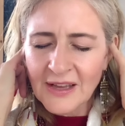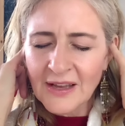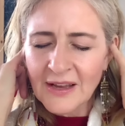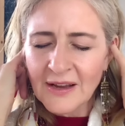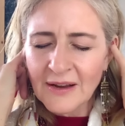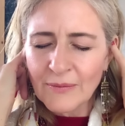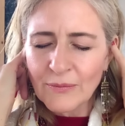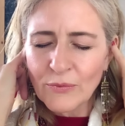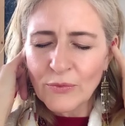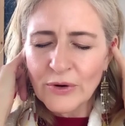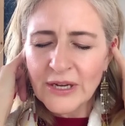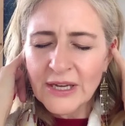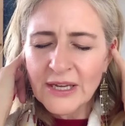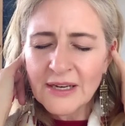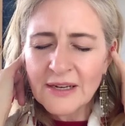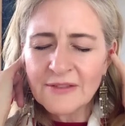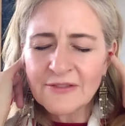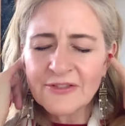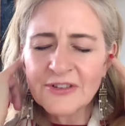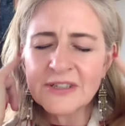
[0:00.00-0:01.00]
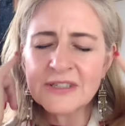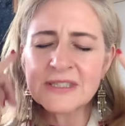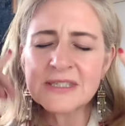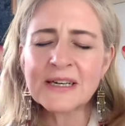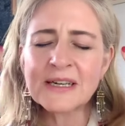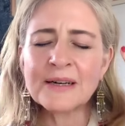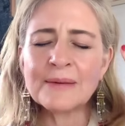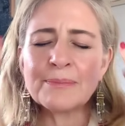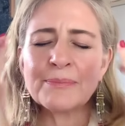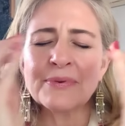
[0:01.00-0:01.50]
And when it feels
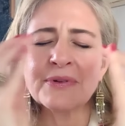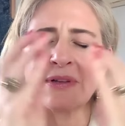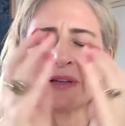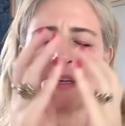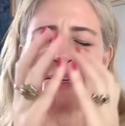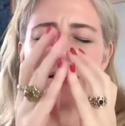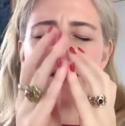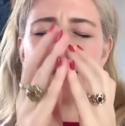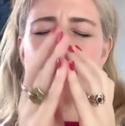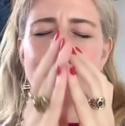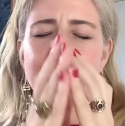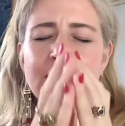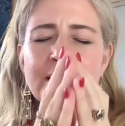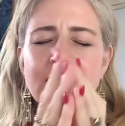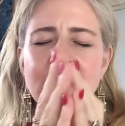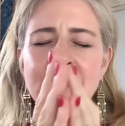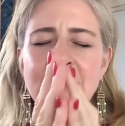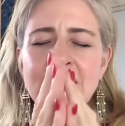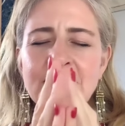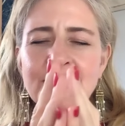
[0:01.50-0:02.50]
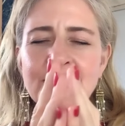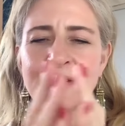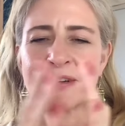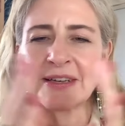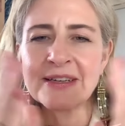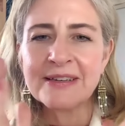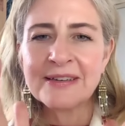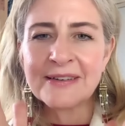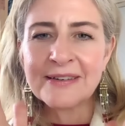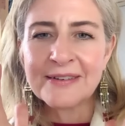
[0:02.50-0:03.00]
complete, you
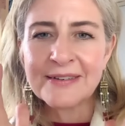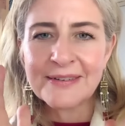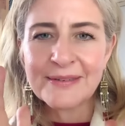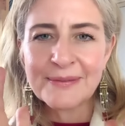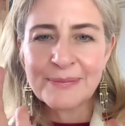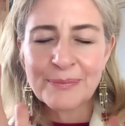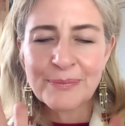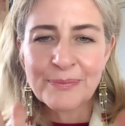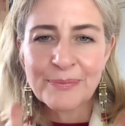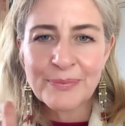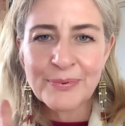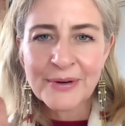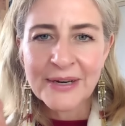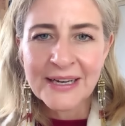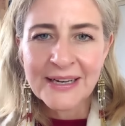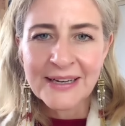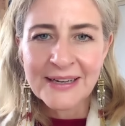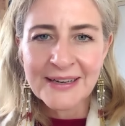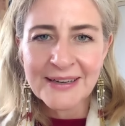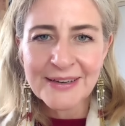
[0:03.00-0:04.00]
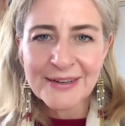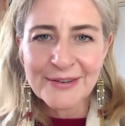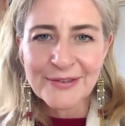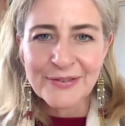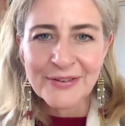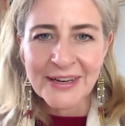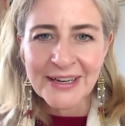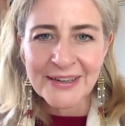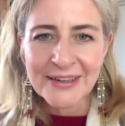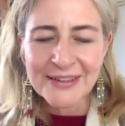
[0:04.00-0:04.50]
can bring your
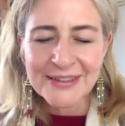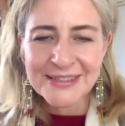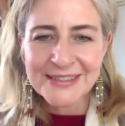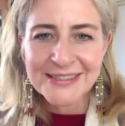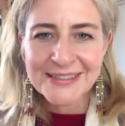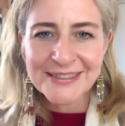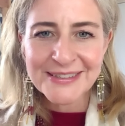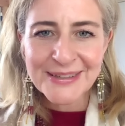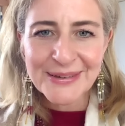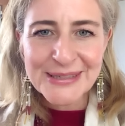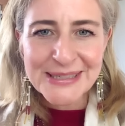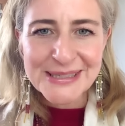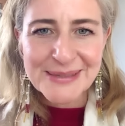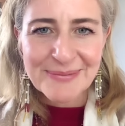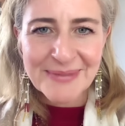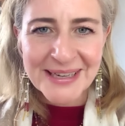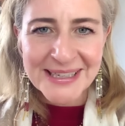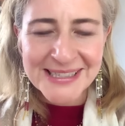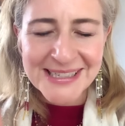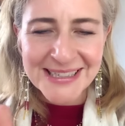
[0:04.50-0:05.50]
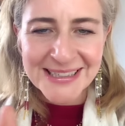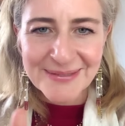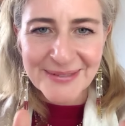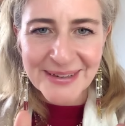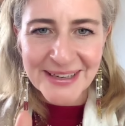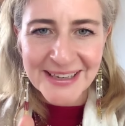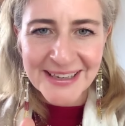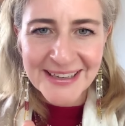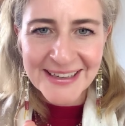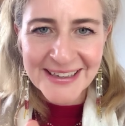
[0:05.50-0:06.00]
fingers. It's always amazing to
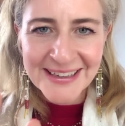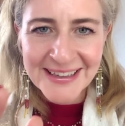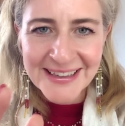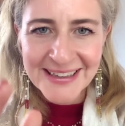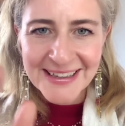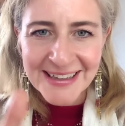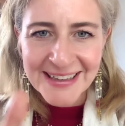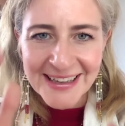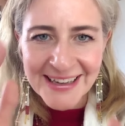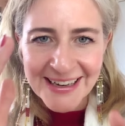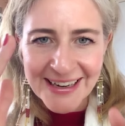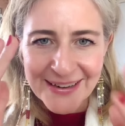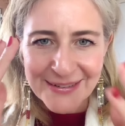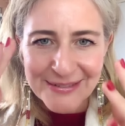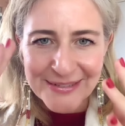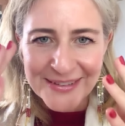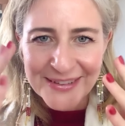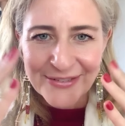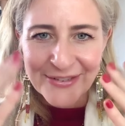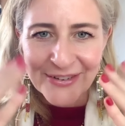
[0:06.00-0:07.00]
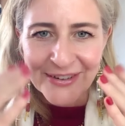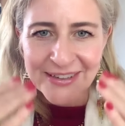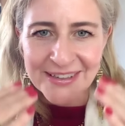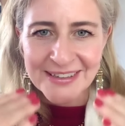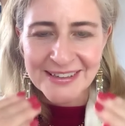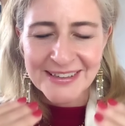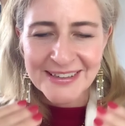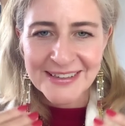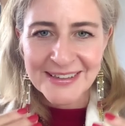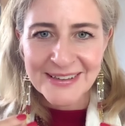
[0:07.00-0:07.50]
me, like how different
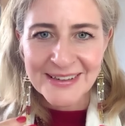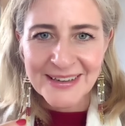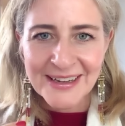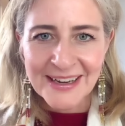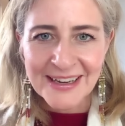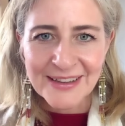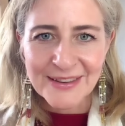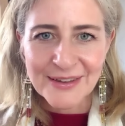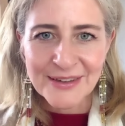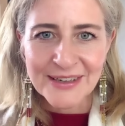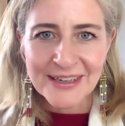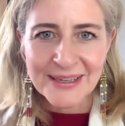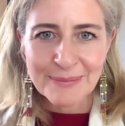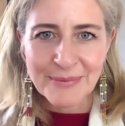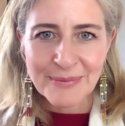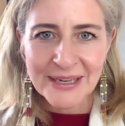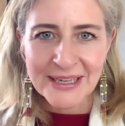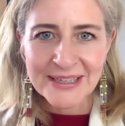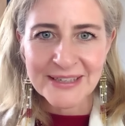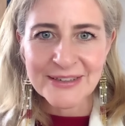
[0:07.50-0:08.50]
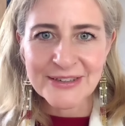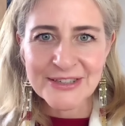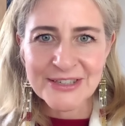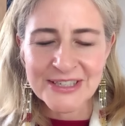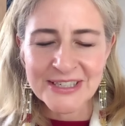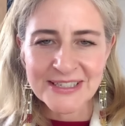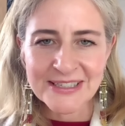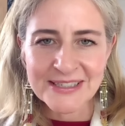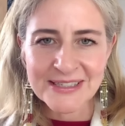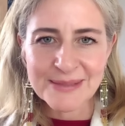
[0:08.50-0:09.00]
I look and my
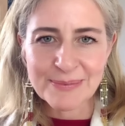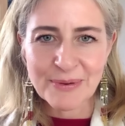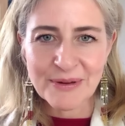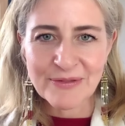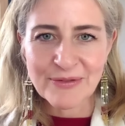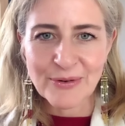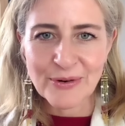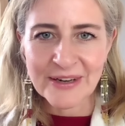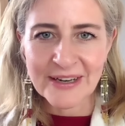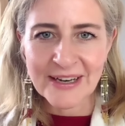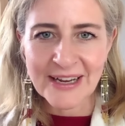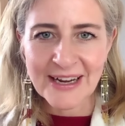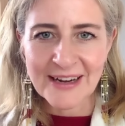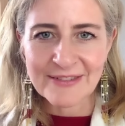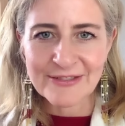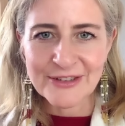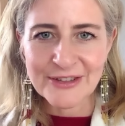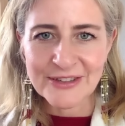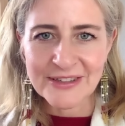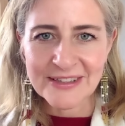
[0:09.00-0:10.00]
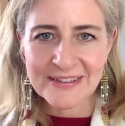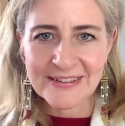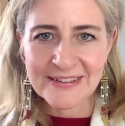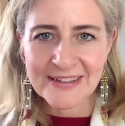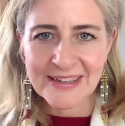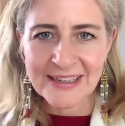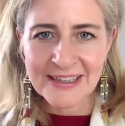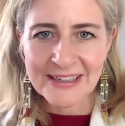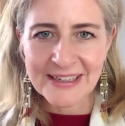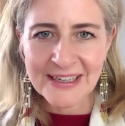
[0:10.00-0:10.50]
energy is before and after this
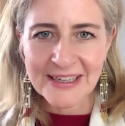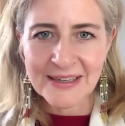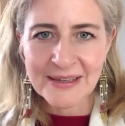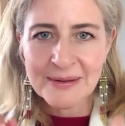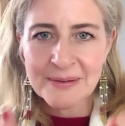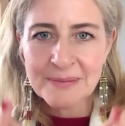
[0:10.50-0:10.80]
technique.